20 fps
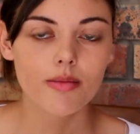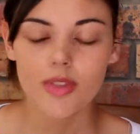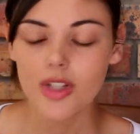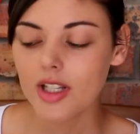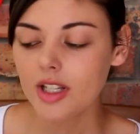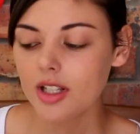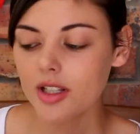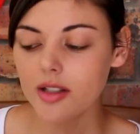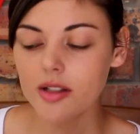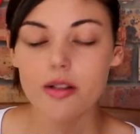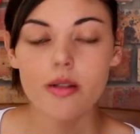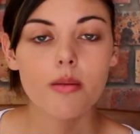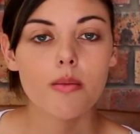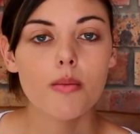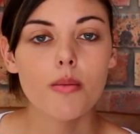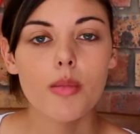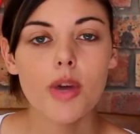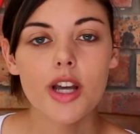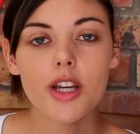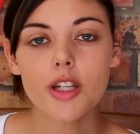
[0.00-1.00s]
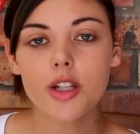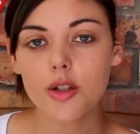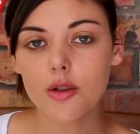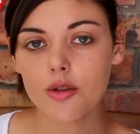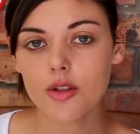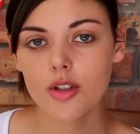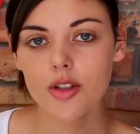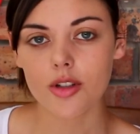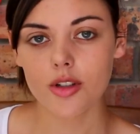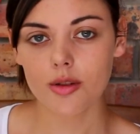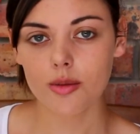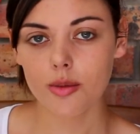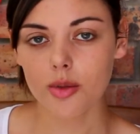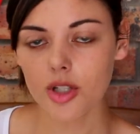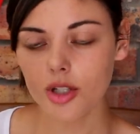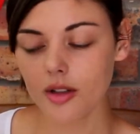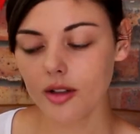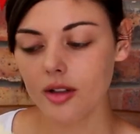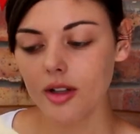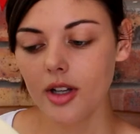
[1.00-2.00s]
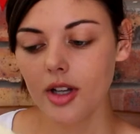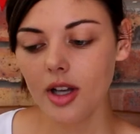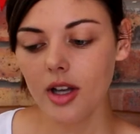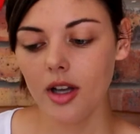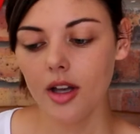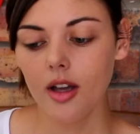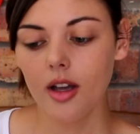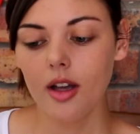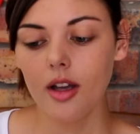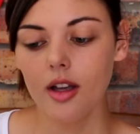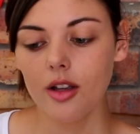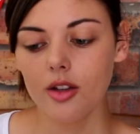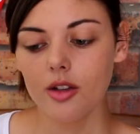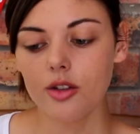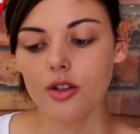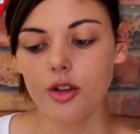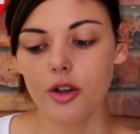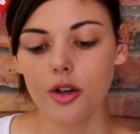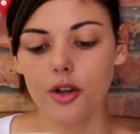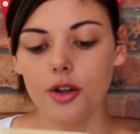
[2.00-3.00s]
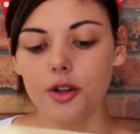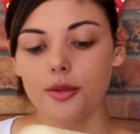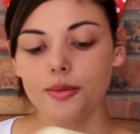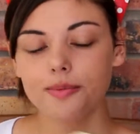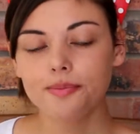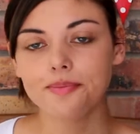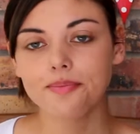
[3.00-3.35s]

It is minute, this wheel. So